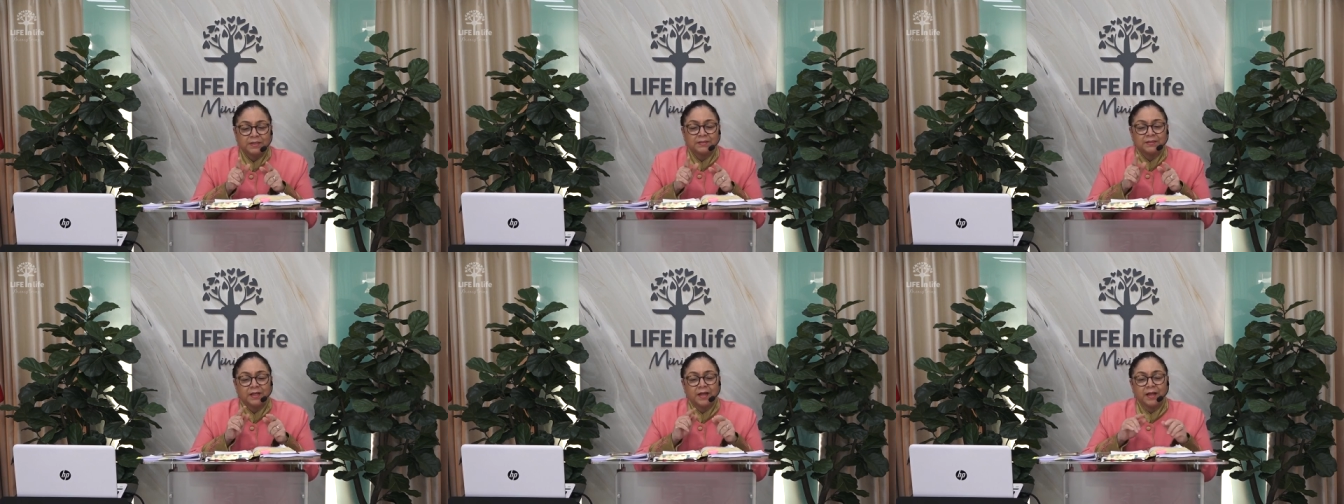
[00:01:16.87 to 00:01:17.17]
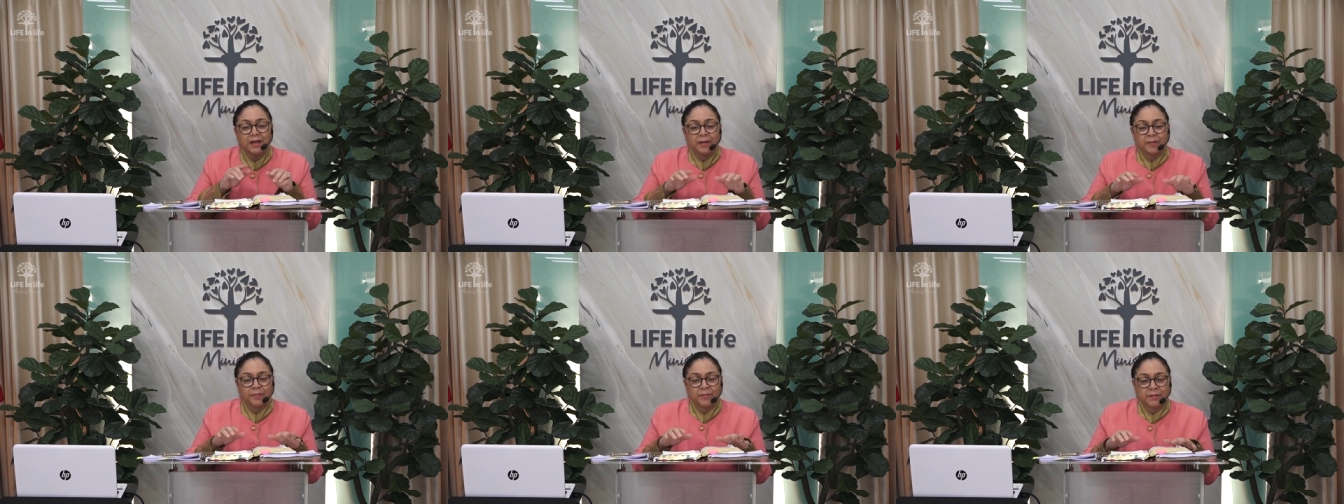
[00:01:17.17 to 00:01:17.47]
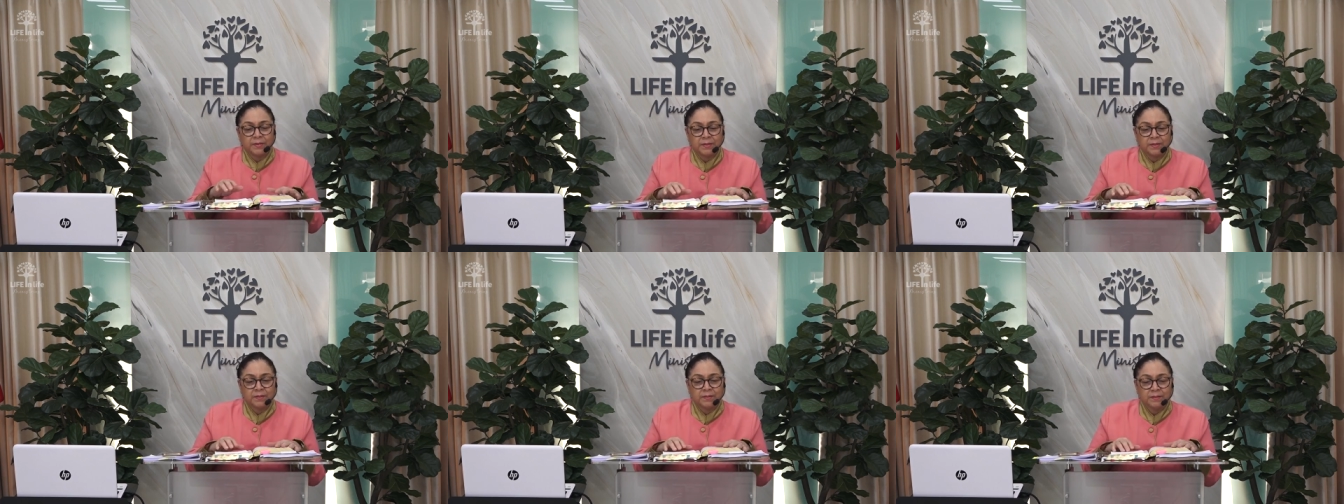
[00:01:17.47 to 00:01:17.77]

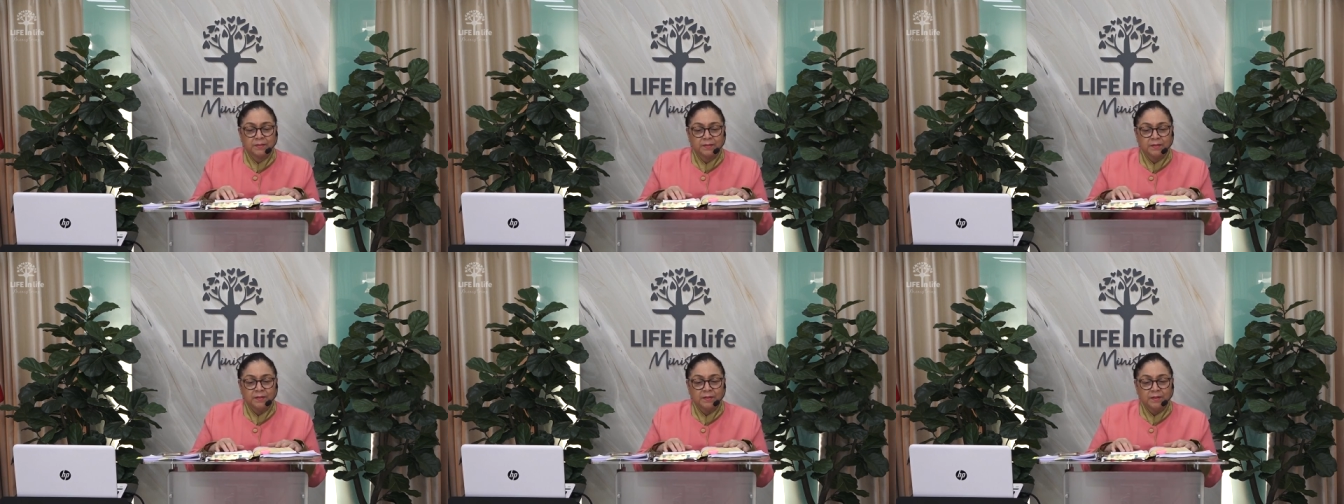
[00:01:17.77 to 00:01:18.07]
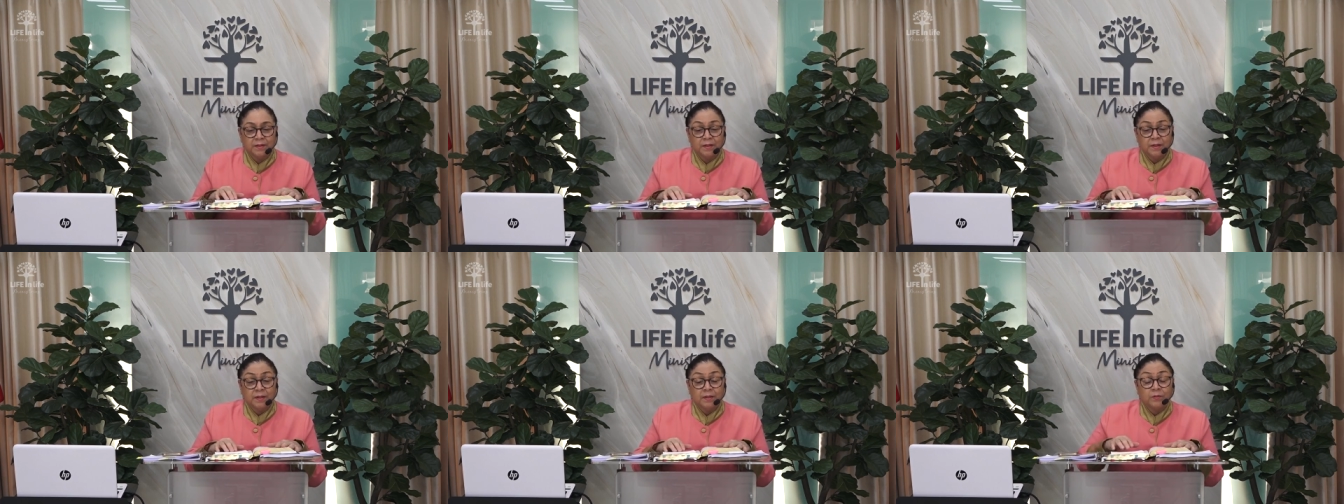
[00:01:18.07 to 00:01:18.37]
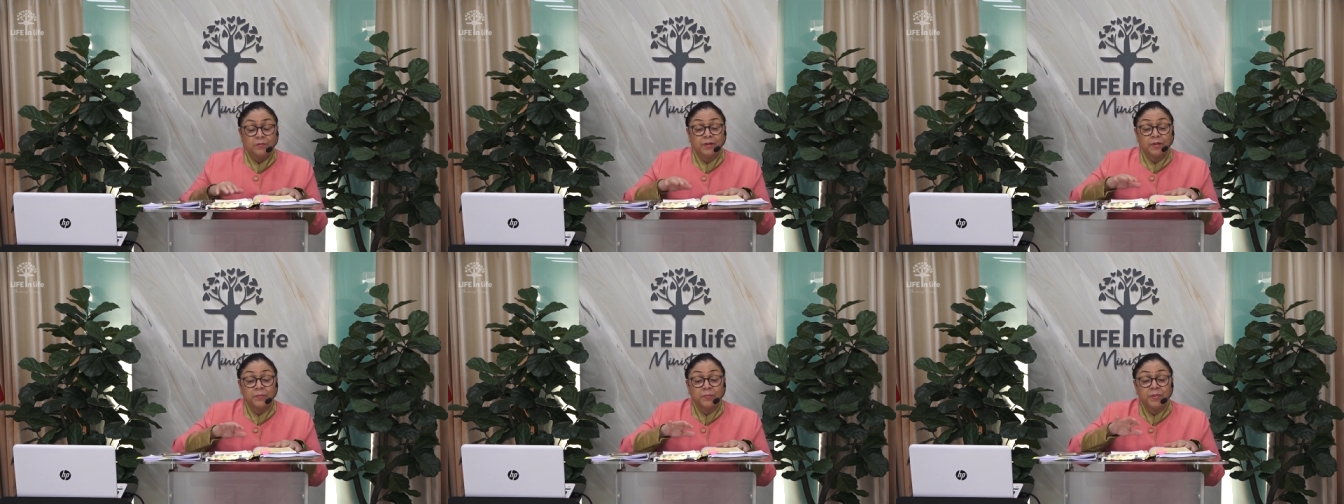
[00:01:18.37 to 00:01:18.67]
times
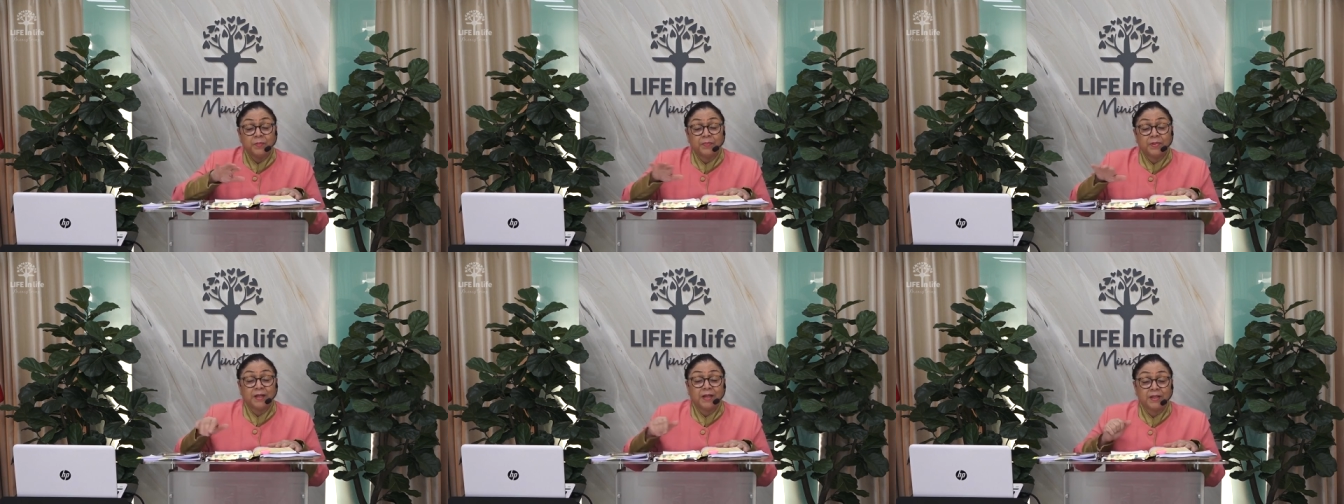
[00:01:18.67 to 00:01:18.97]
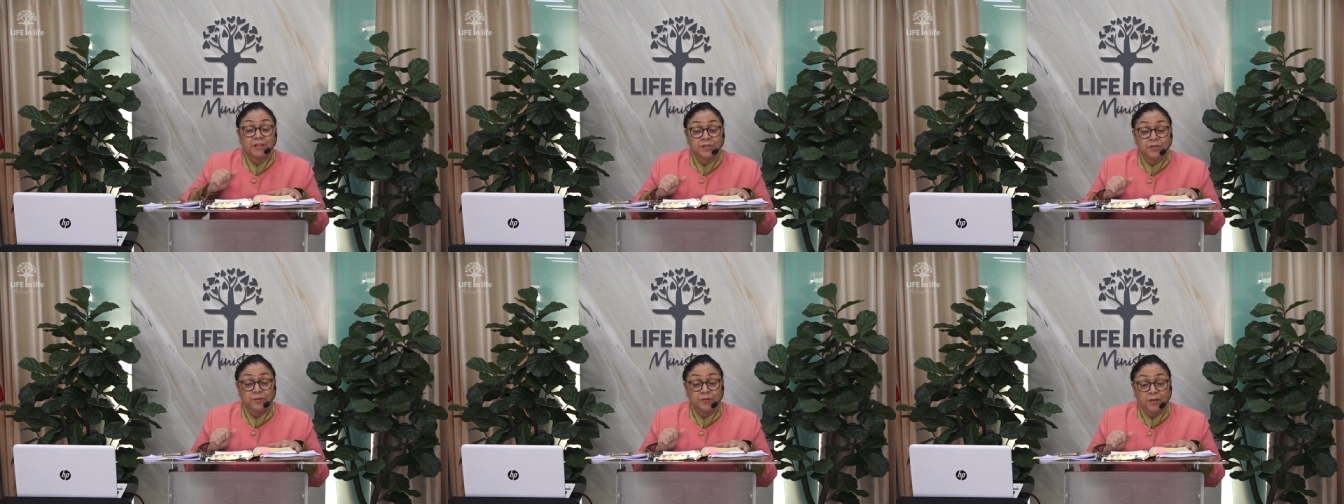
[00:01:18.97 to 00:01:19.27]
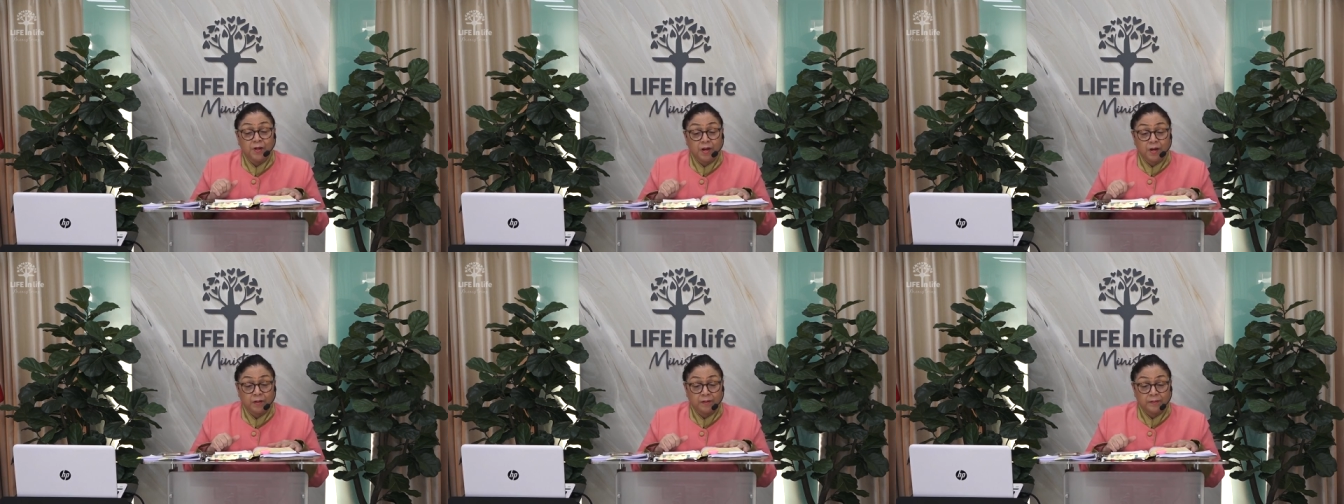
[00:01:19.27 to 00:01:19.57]
when people let you
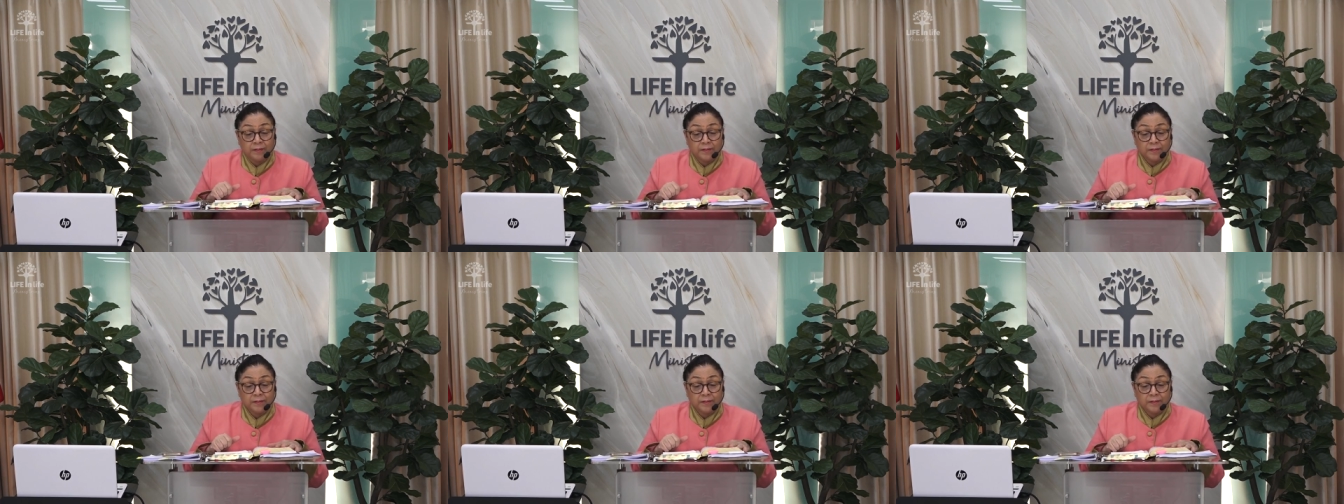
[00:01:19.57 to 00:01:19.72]
down.